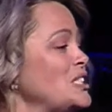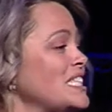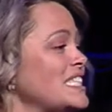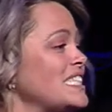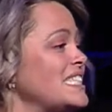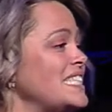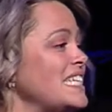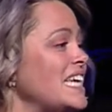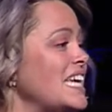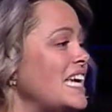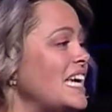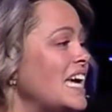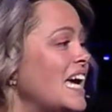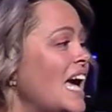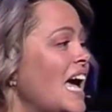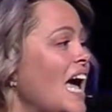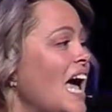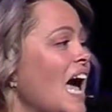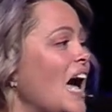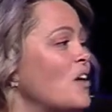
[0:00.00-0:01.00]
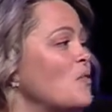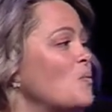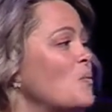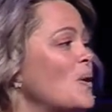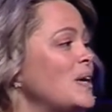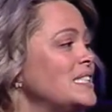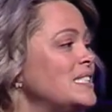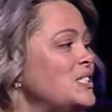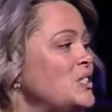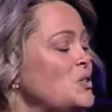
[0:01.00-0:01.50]
to see, and
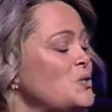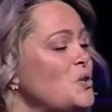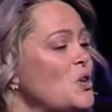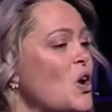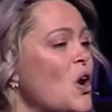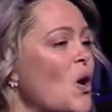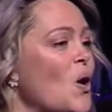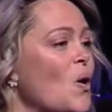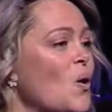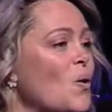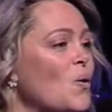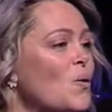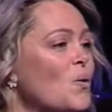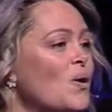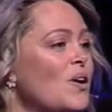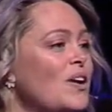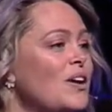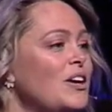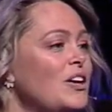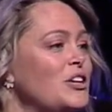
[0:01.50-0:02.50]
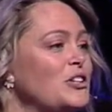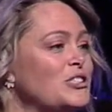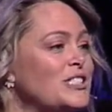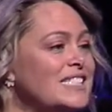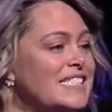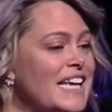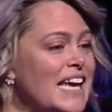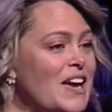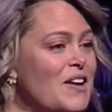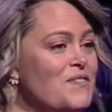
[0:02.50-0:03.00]
once you know your
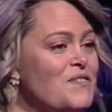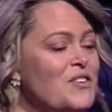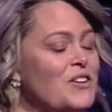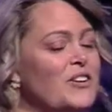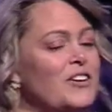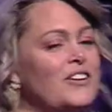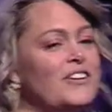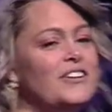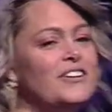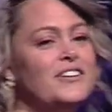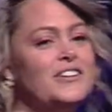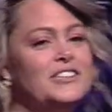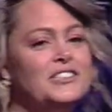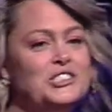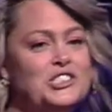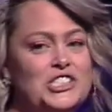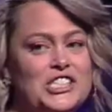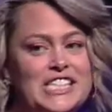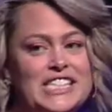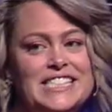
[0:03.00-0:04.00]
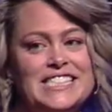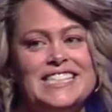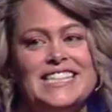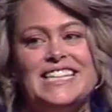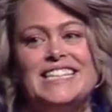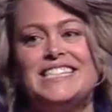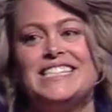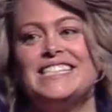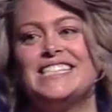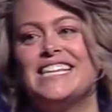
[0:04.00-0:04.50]
Savior,
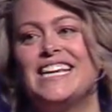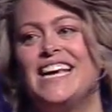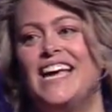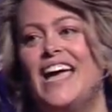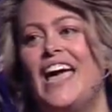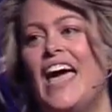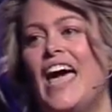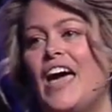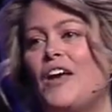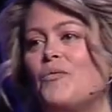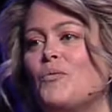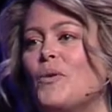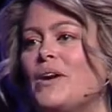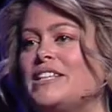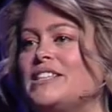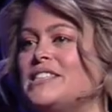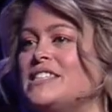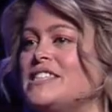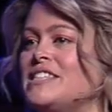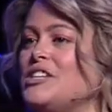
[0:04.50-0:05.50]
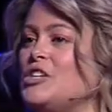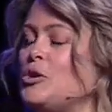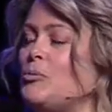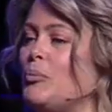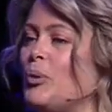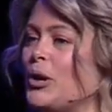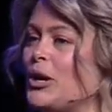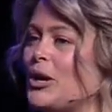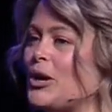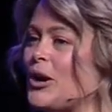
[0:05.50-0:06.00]
Jesus, and once you
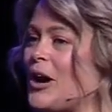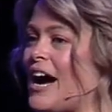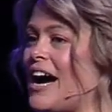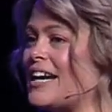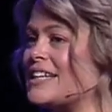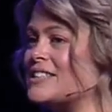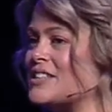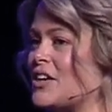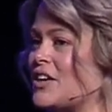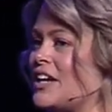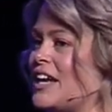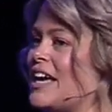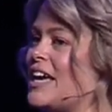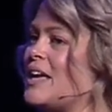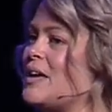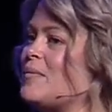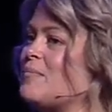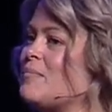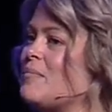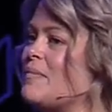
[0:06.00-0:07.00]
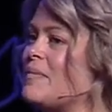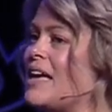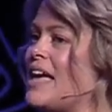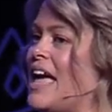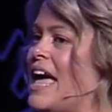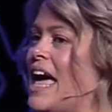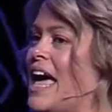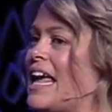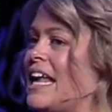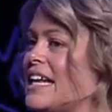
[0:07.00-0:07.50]
put your eyes on him
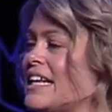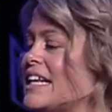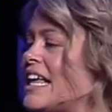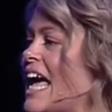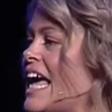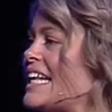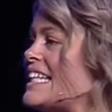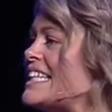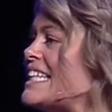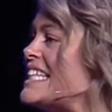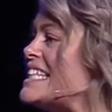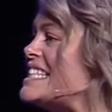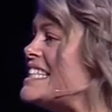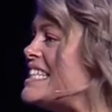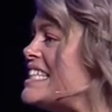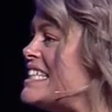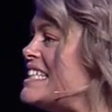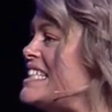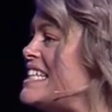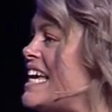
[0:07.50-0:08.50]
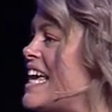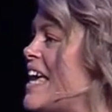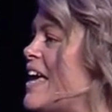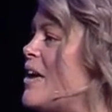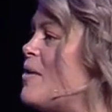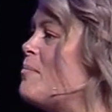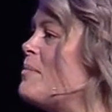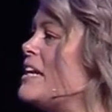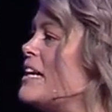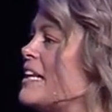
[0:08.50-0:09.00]
and listen to
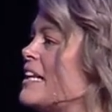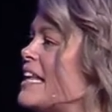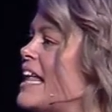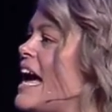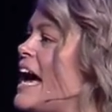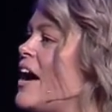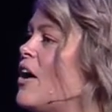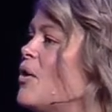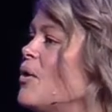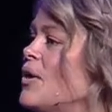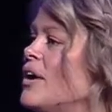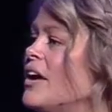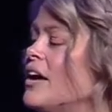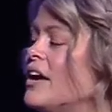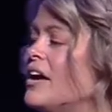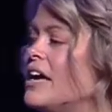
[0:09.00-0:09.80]
him and allow